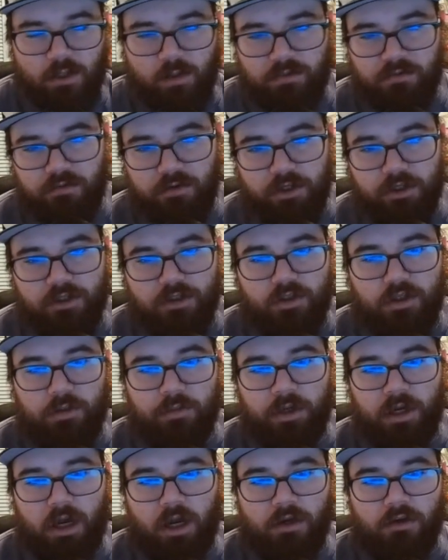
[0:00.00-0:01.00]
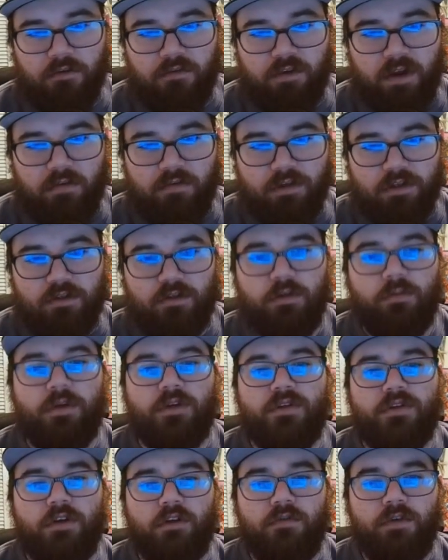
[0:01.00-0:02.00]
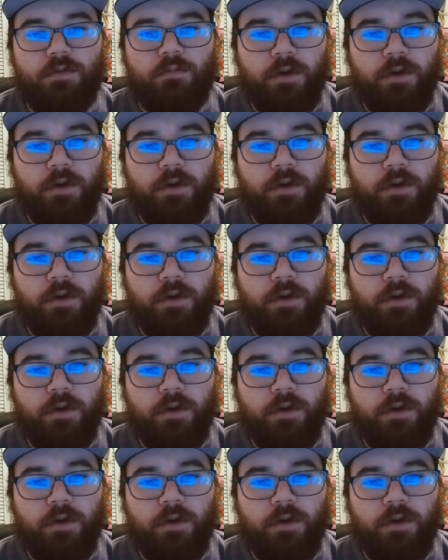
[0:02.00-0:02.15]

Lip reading: for free and streaming on your favorite streaming service,